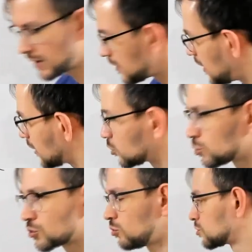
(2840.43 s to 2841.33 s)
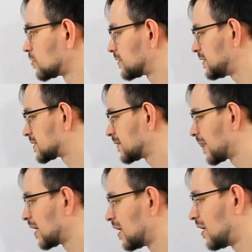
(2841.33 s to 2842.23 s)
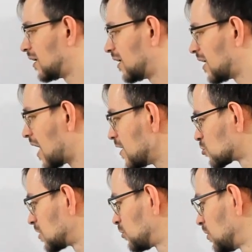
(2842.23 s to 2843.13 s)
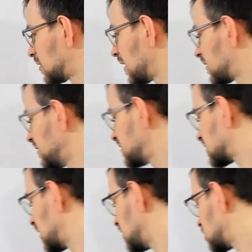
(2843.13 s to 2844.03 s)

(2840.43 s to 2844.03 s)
like two schools of this. I usually do it like this. I